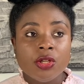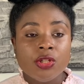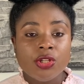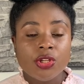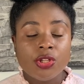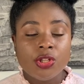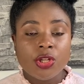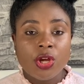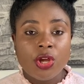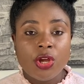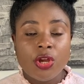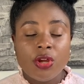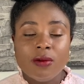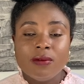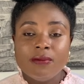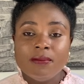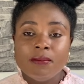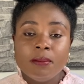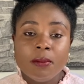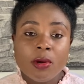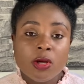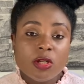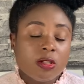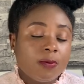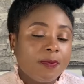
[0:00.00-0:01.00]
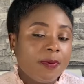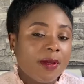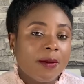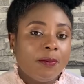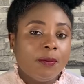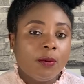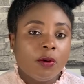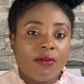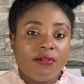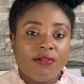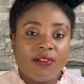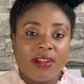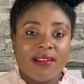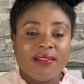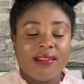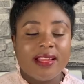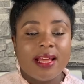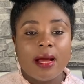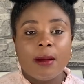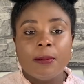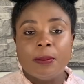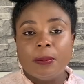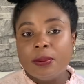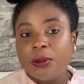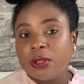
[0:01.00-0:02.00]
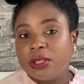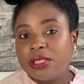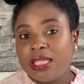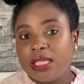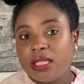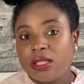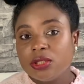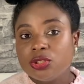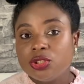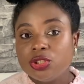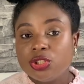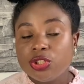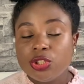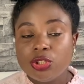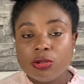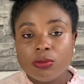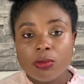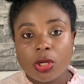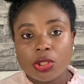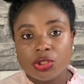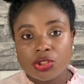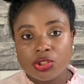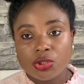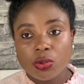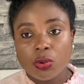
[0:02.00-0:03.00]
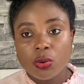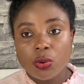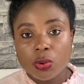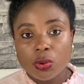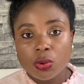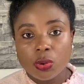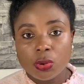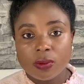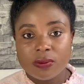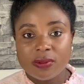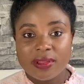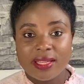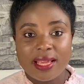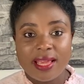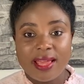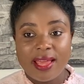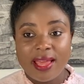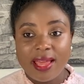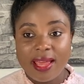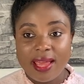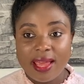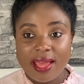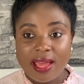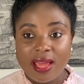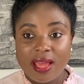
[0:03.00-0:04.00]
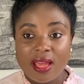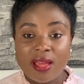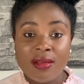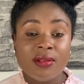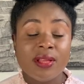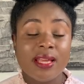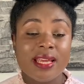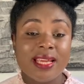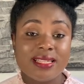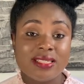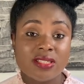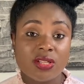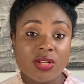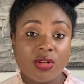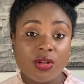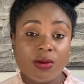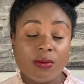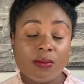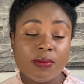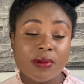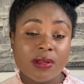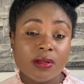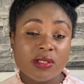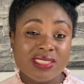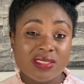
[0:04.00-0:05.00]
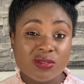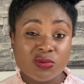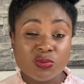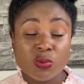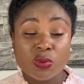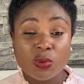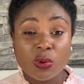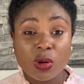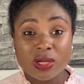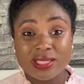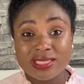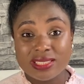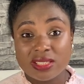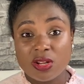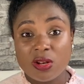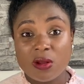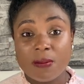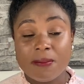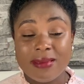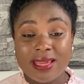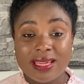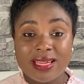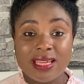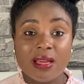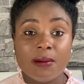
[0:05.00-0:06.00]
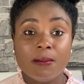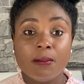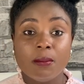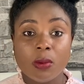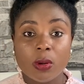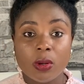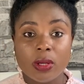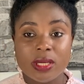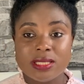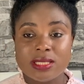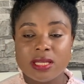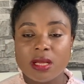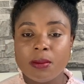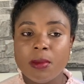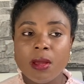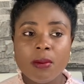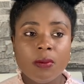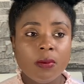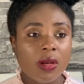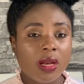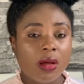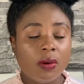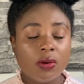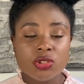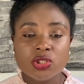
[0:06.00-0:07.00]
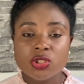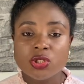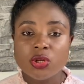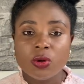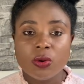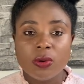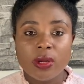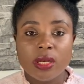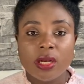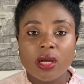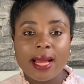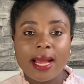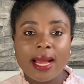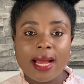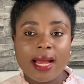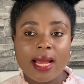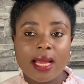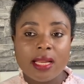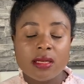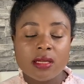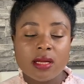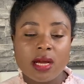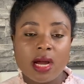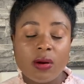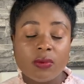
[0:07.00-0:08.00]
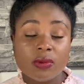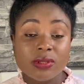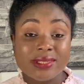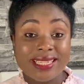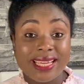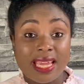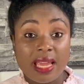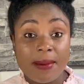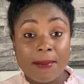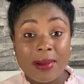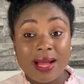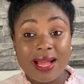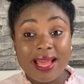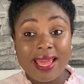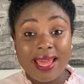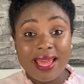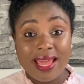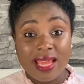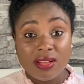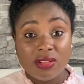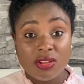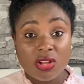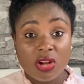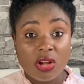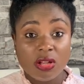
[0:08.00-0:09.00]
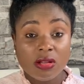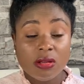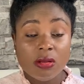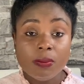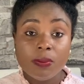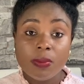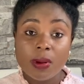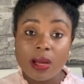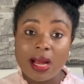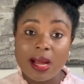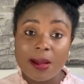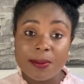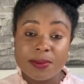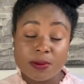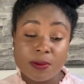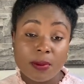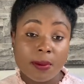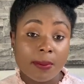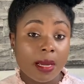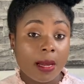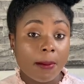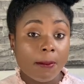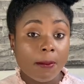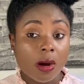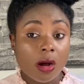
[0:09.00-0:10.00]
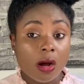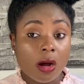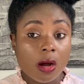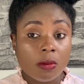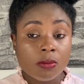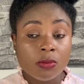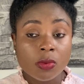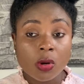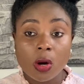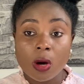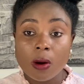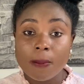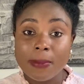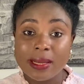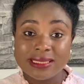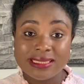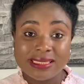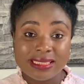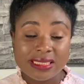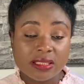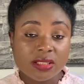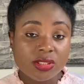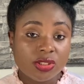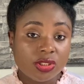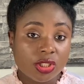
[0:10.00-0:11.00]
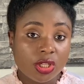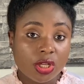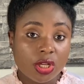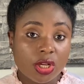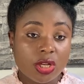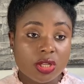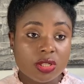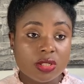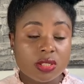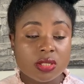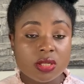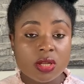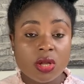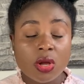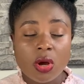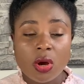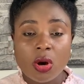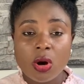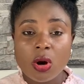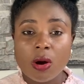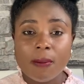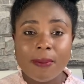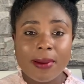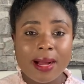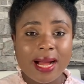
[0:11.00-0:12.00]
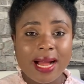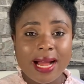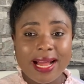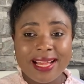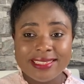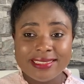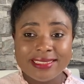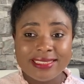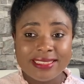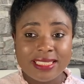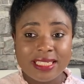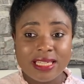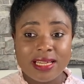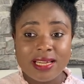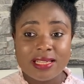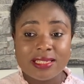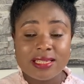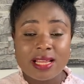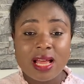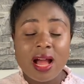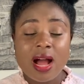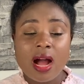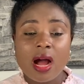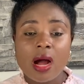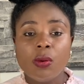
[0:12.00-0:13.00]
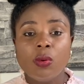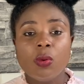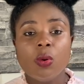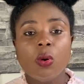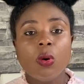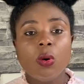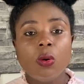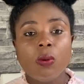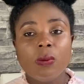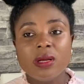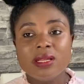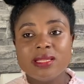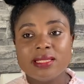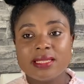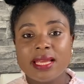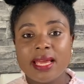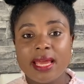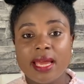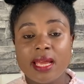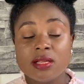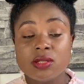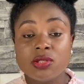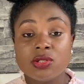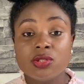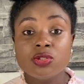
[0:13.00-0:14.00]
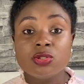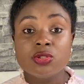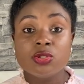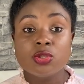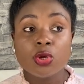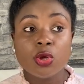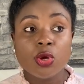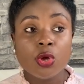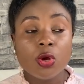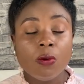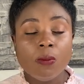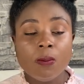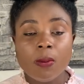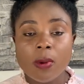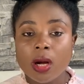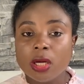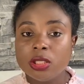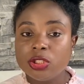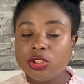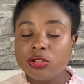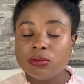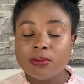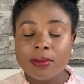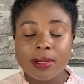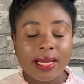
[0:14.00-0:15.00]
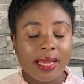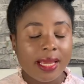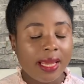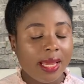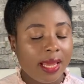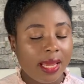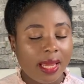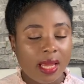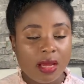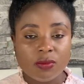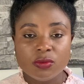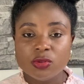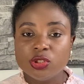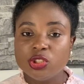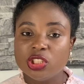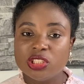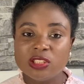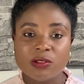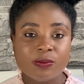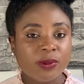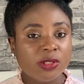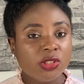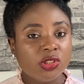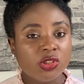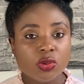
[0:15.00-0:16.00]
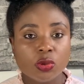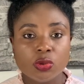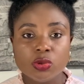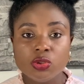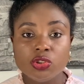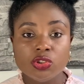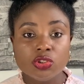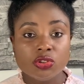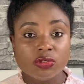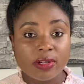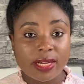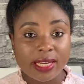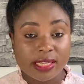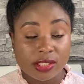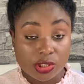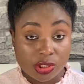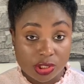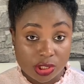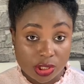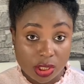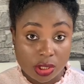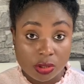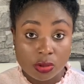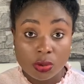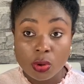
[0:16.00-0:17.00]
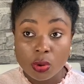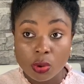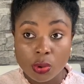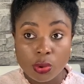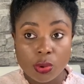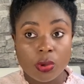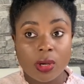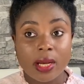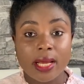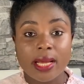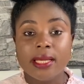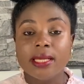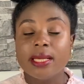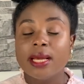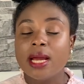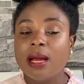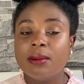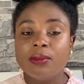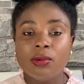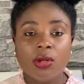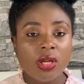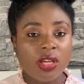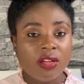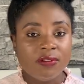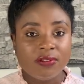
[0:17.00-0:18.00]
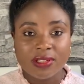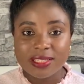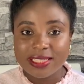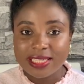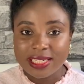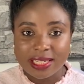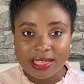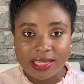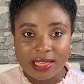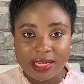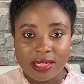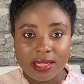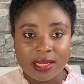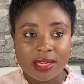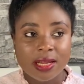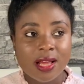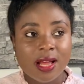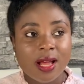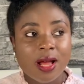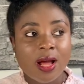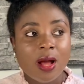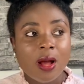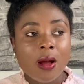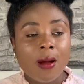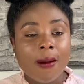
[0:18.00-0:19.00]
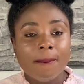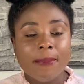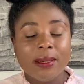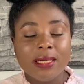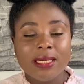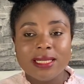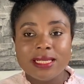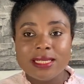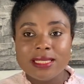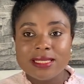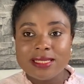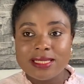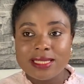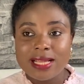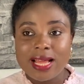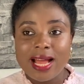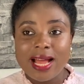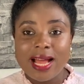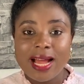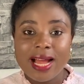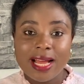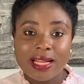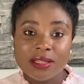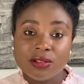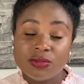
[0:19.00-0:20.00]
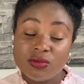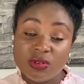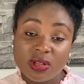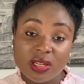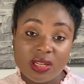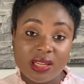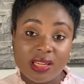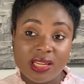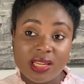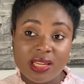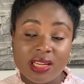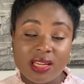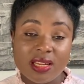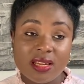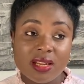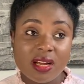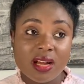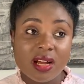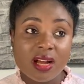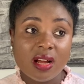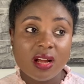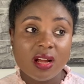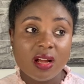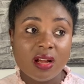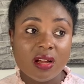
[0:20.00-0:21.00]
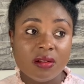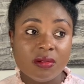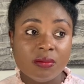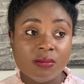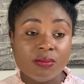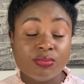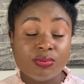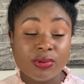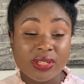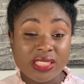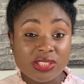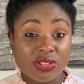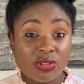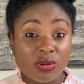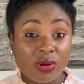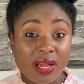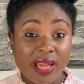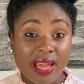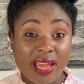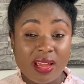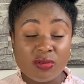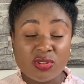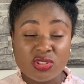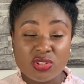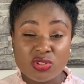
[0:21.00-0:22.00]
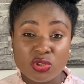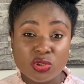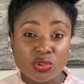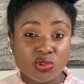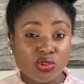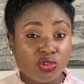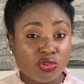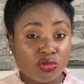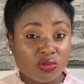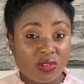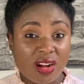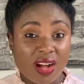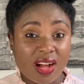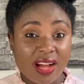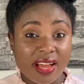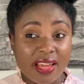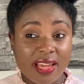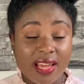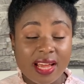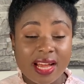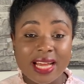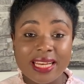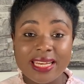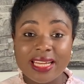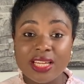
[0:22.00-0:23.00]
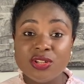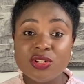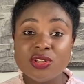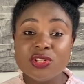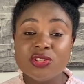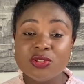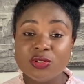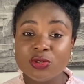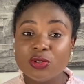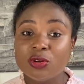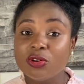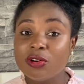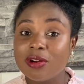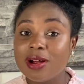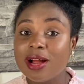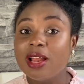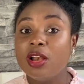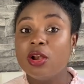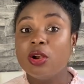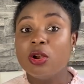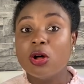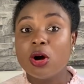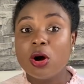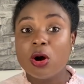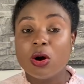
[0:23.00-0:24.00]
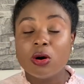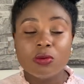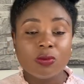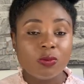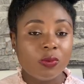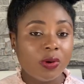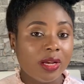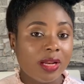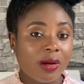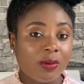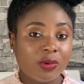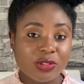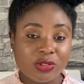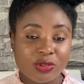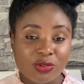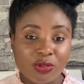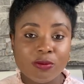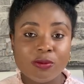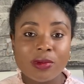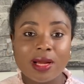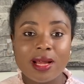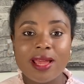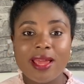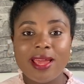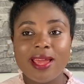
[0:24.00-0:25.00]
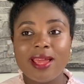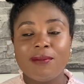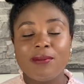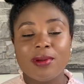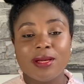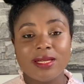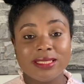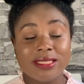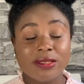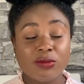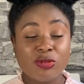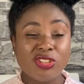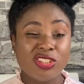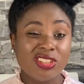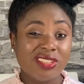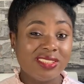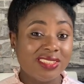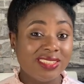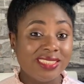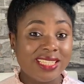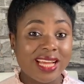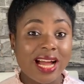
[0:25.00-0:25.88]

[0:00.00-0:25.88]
you know most people think that putting too much oil on the hair is gonna is what is gonna make it moist i remember when i was growing up and i was getting my hair done perhaps by my mom or my sisters or my aunties i will always get so much my hair would just be so drenched in oil like i'm not even kidding because I had really uh, brittle hair, it was so dry and I used to cry a lot when I was doing my hair because it was just